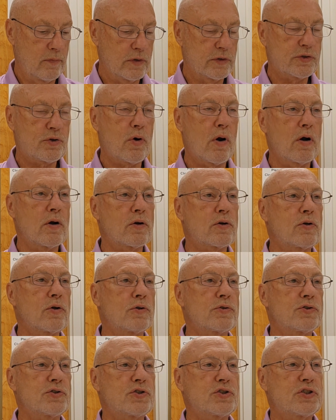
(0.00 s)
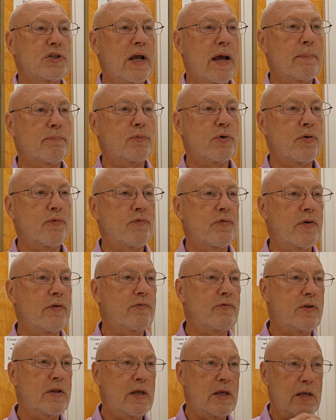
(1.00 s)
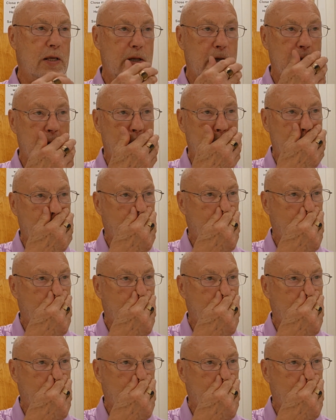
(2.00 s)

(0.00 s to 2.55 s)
First Chronicles chapter 15,